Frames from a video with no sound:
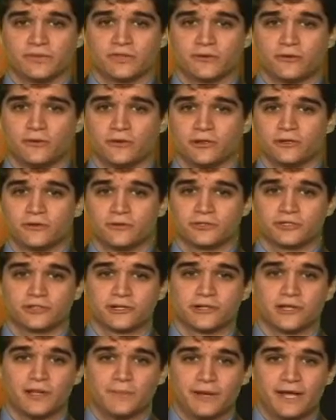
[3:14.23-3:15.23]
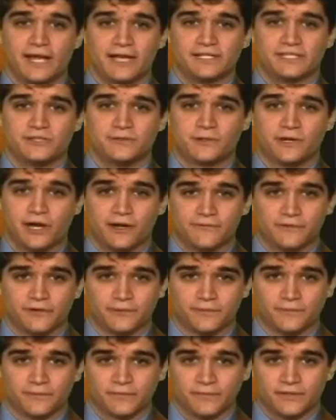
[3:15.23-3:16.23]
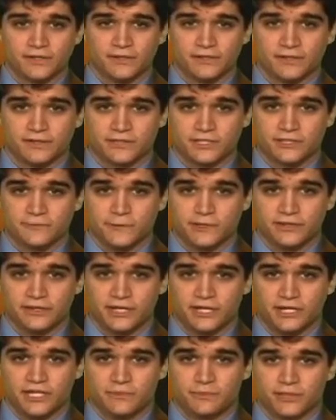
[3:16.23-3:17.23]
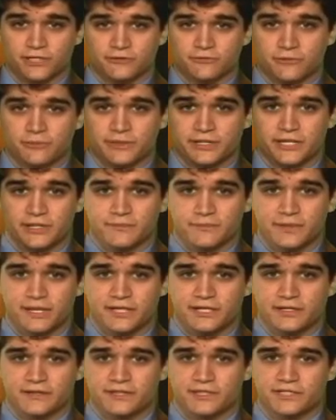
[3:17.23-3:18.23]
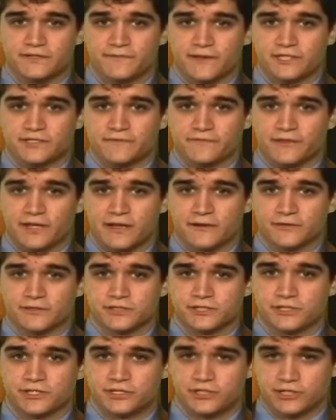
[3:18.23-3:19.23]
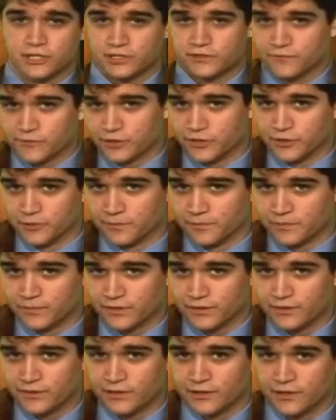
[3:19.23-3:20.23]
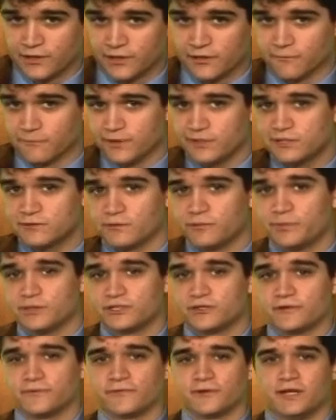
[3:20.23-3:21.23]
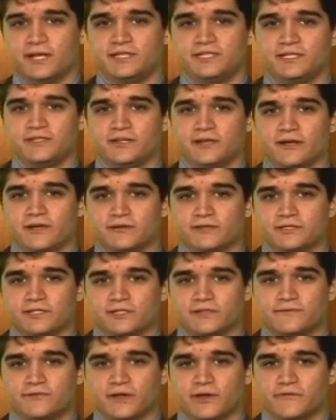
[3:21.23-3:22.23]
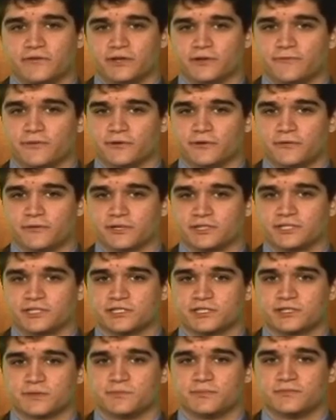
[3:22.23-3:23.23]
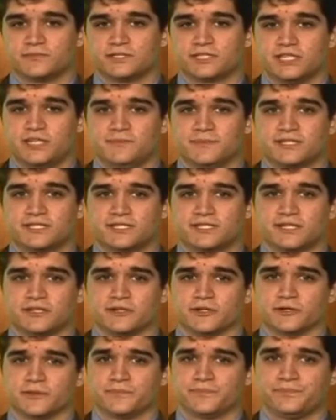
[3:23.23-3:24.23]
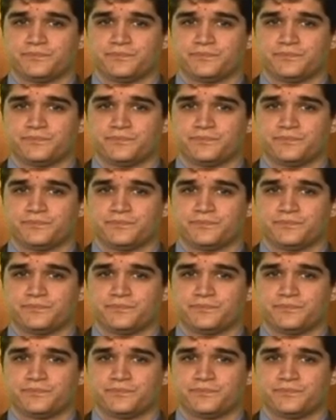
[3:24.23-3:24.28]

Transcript: The Horticulture Club has you covered. This week, the Handy Bunch will begin making these festive flowers just for you. Wreaths will be sold for $18. If you have any further questions, see Mrs. Tinder.